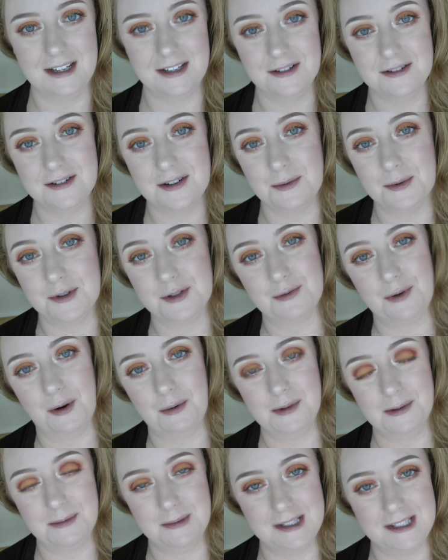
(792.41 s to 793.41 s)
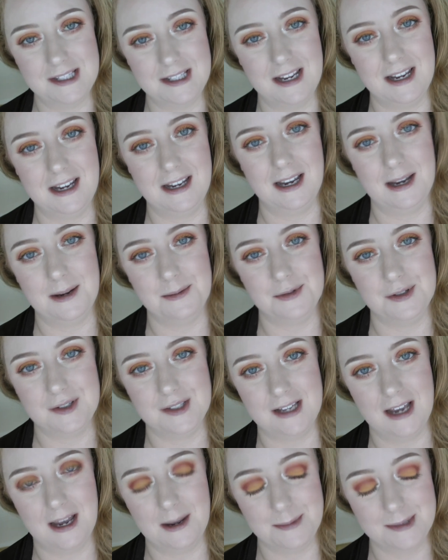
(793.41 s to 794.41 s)
I don't know what's wrong with me today, I'm
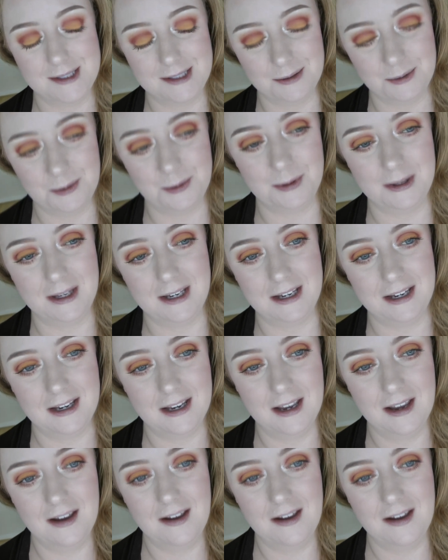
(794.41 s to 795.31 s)
just absolutely